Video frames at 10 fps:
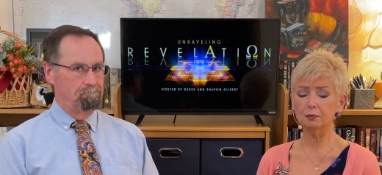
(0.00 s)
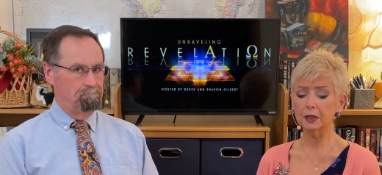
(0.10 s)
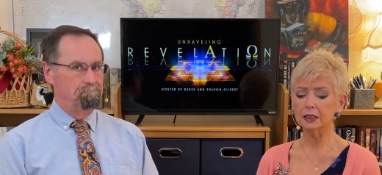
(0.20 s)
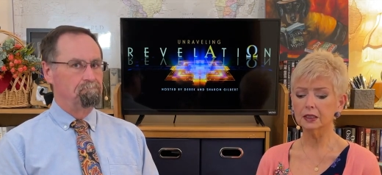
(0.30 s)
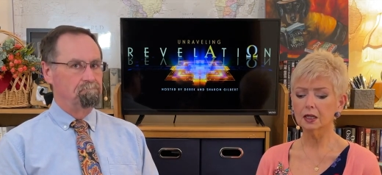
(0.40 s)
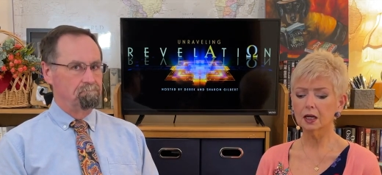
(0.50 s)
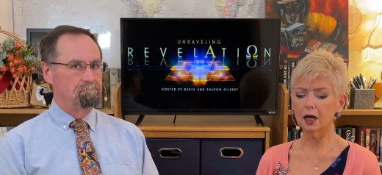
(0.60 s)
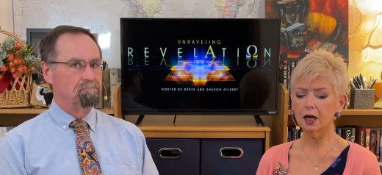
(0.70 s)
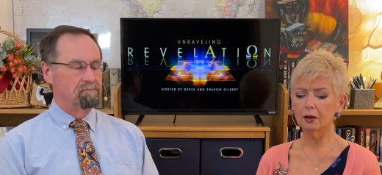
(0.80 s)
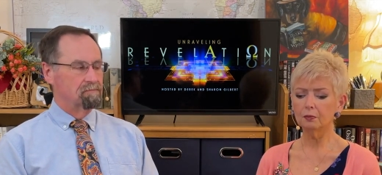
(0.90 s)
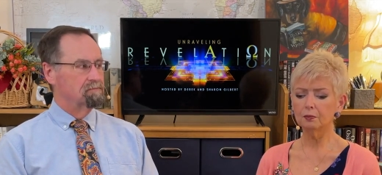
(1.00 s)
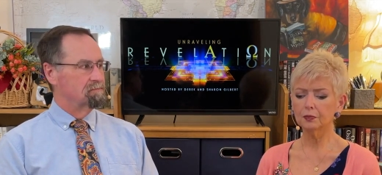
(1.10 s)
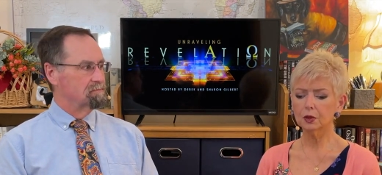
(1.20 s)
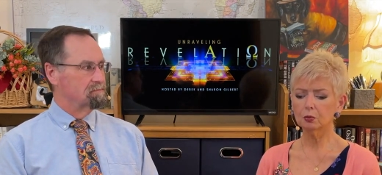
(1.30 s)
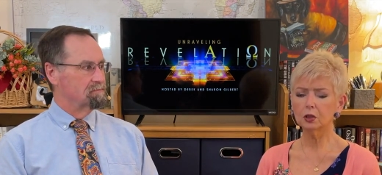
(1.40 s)
Speaker 1: but um,
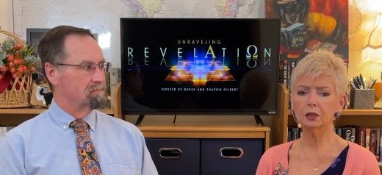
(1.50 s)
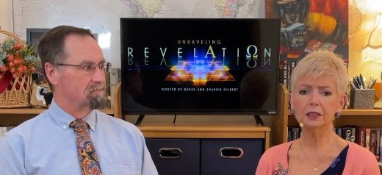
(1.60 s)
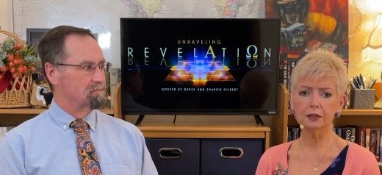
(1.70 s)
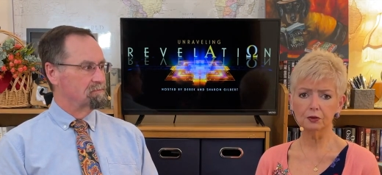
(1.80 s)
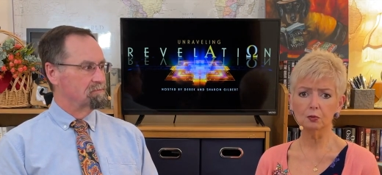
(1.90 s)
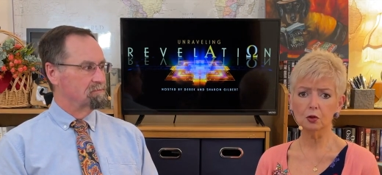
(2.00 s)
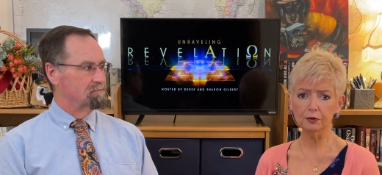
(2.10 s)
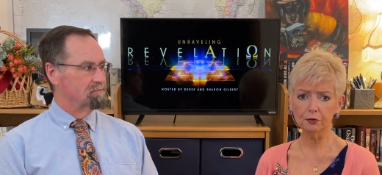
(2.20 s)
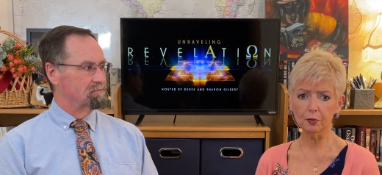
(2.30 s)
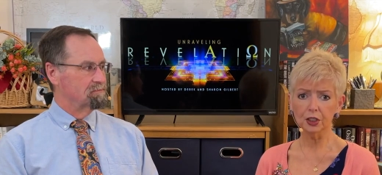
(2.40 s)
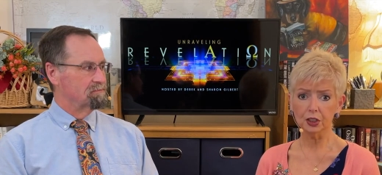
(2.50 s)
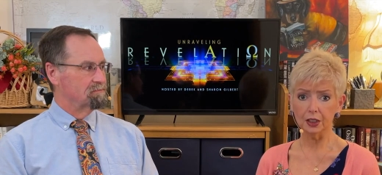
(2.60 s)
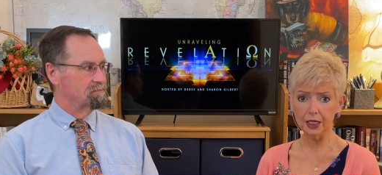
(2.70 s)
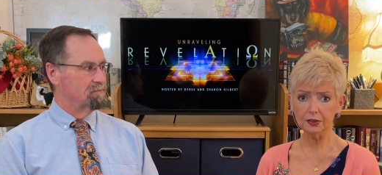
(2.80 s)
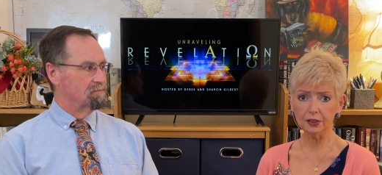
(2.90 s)
we'll give you more information
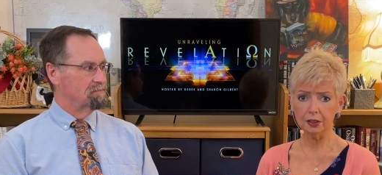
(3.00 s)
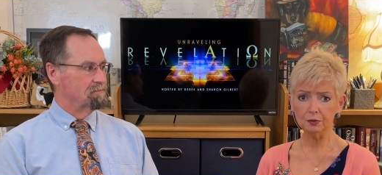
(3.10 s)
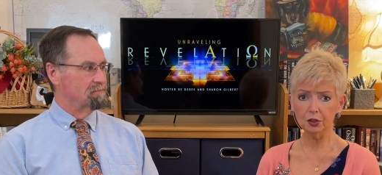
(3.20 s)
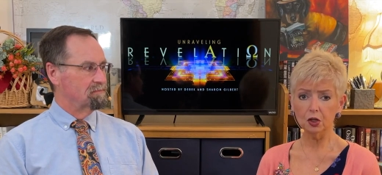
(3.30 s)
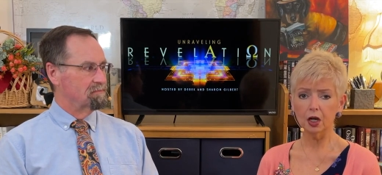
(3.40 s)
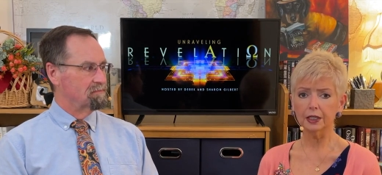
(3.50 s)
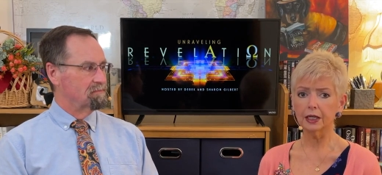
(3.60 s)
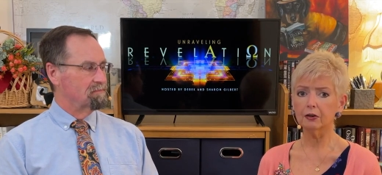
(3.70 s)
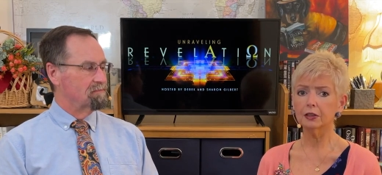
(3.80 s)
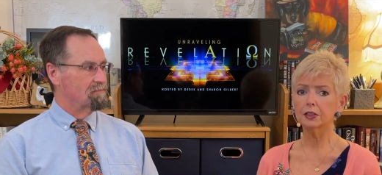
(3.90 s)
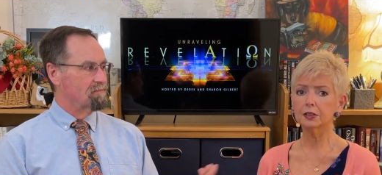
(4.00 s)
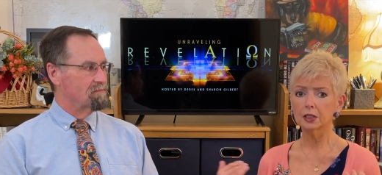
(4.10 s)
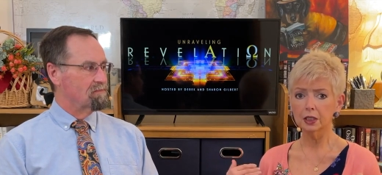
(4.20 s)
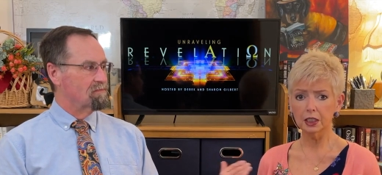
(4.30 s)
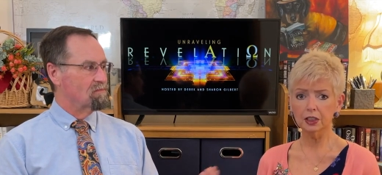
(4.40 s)
as it comes along. And Aaron is
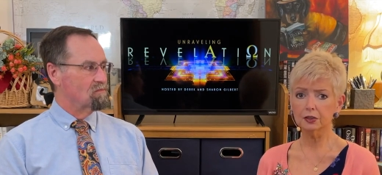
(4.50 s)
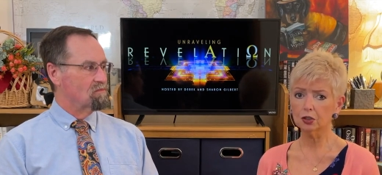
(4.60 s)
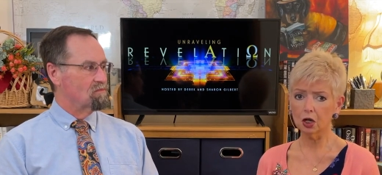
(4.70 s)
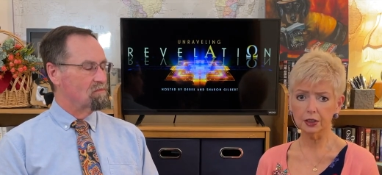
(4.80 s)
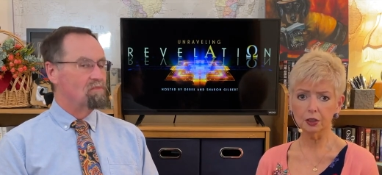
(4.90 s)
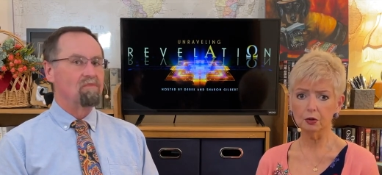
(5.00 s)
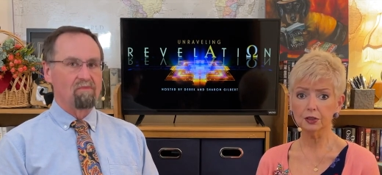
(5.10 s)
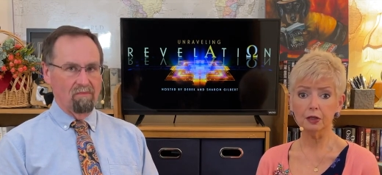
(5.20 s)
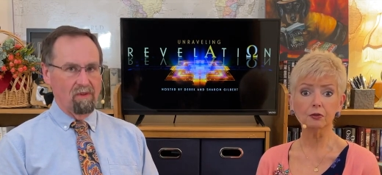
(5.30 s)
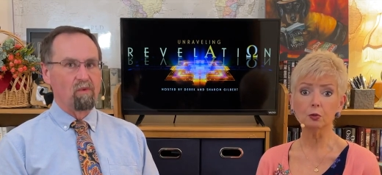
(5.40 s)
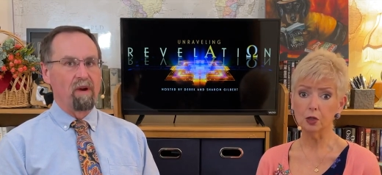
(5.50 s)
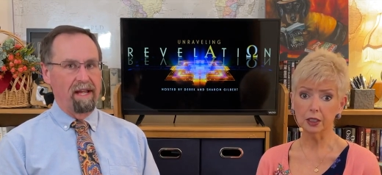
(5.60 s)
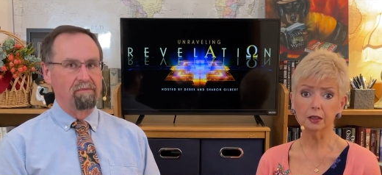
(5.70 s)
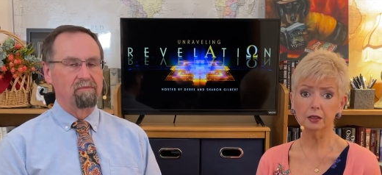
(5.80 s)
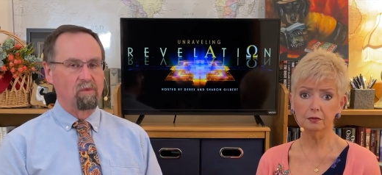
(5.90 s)
he's talking to us every
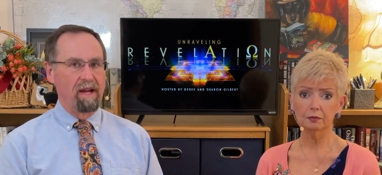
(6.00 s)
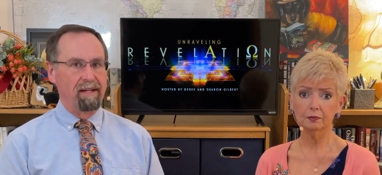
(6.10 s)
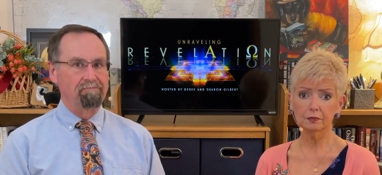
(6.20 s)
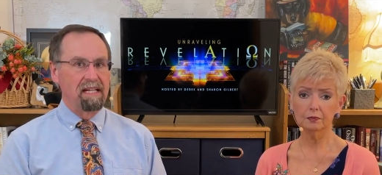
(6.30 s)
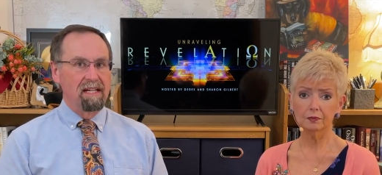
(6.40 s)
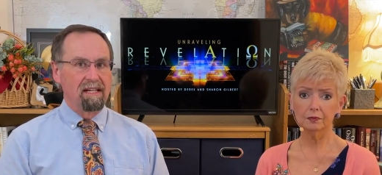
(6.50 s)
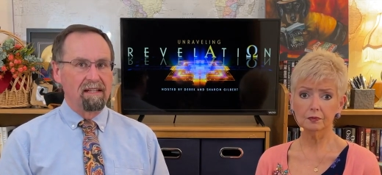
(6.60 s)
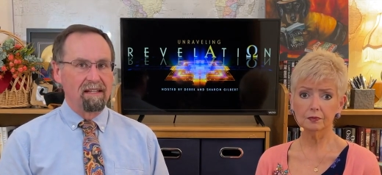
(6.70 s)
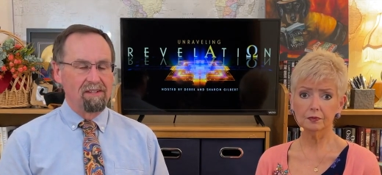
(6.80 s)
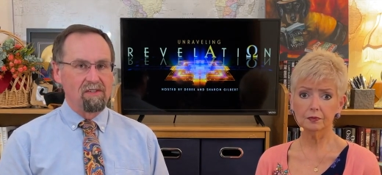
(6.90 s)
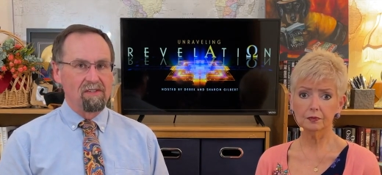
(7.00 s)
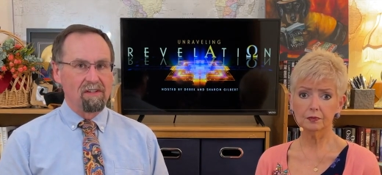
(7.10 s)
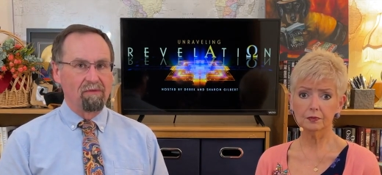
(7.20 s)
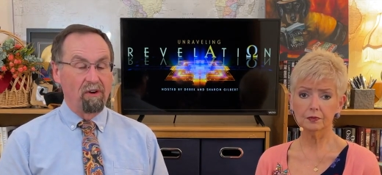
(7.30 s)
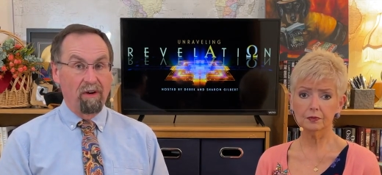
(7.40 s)
week.
Speaker 2: Right, right. This is
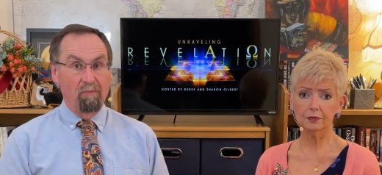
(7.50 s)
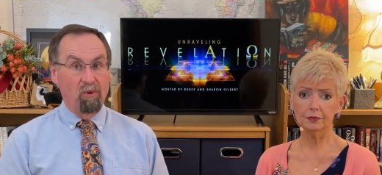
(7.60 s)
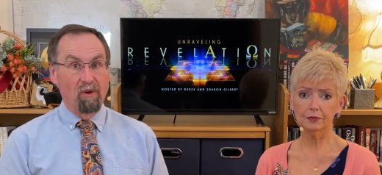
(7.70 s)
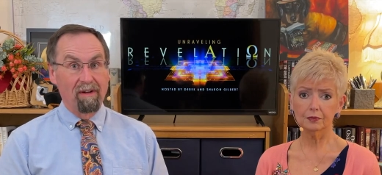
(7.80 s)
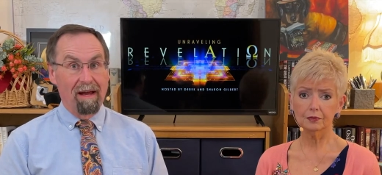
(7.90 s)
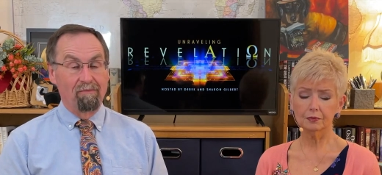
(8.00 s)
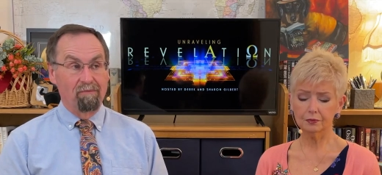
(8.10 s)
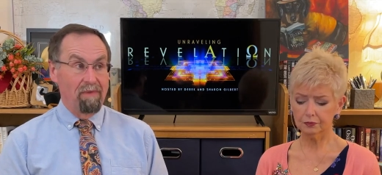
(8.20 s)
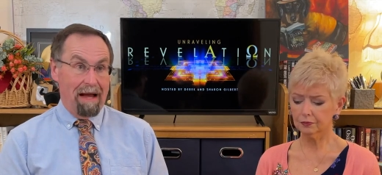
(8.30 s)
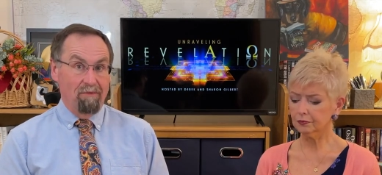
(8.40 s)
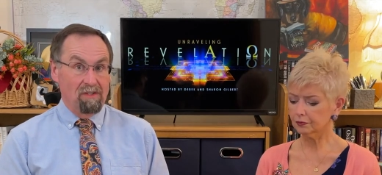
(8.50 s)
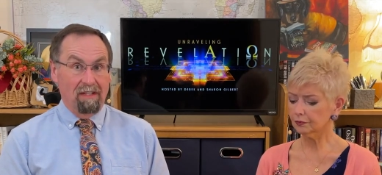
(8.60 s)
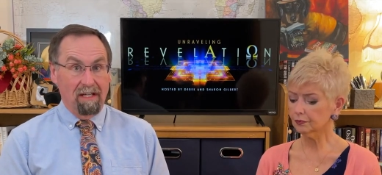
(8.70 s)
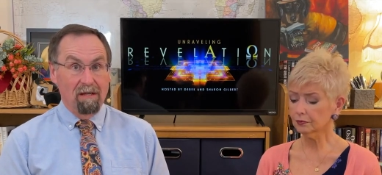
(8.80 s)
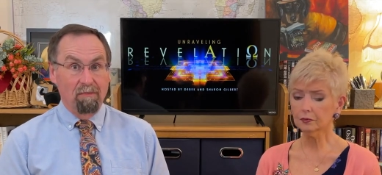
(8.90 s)
uh, very important, obviously,
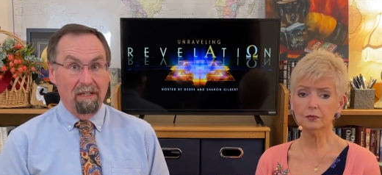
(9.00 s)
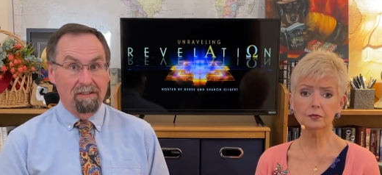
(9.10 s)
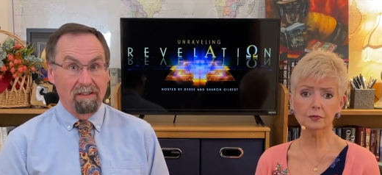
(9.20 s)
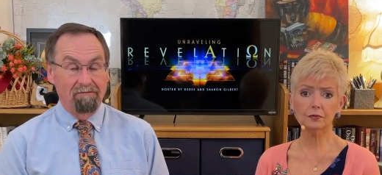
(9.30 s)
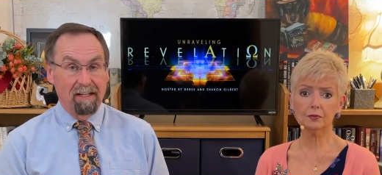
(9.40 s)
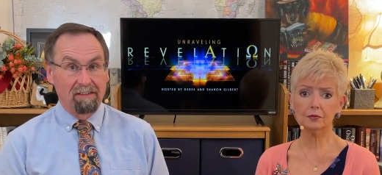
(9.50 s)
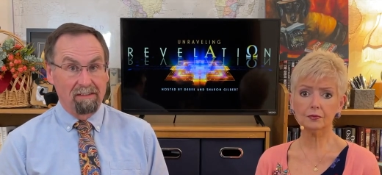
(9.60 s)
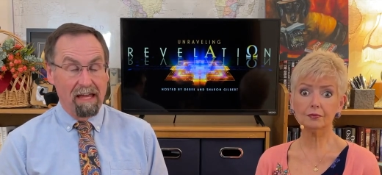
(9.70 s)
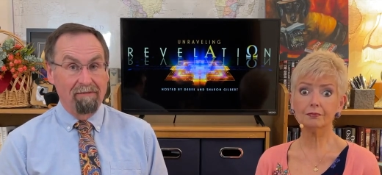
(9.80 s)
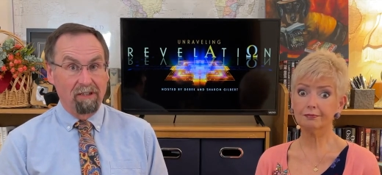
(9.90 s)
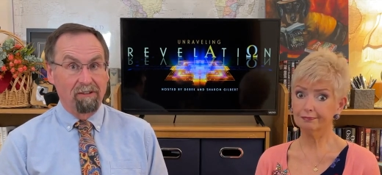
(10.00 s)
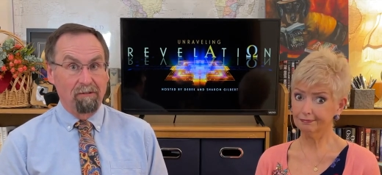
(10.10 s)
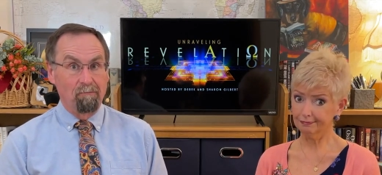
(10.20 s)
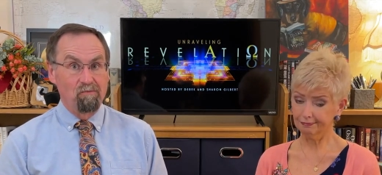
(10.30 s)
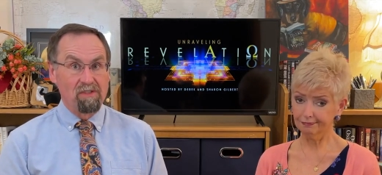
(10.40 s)
to him because it affects his livelihood.
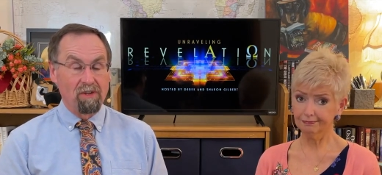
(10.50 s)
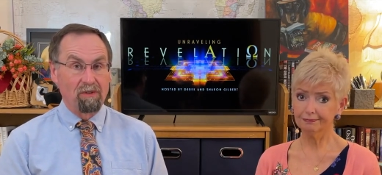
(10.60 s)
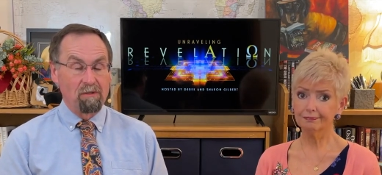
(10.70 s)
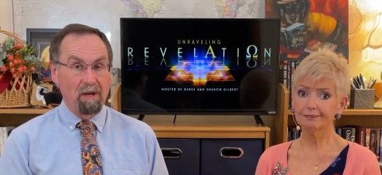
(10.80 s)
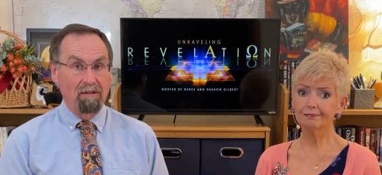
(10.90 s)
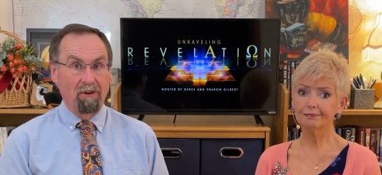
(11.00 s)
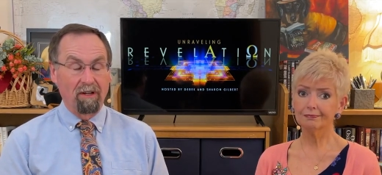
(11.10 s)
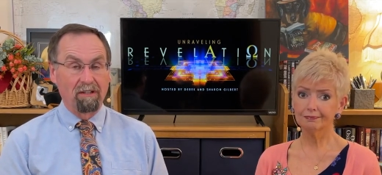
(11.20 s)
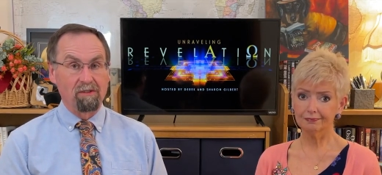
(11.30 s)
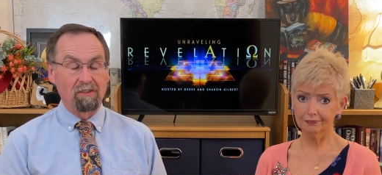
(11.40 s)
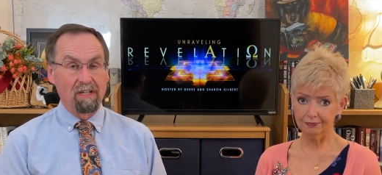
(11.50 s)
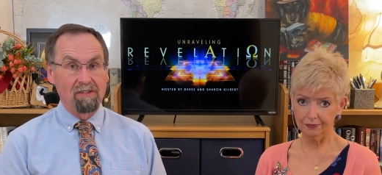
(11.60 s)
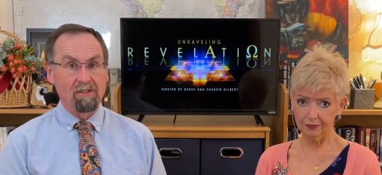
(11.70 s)
So he's paying very close attention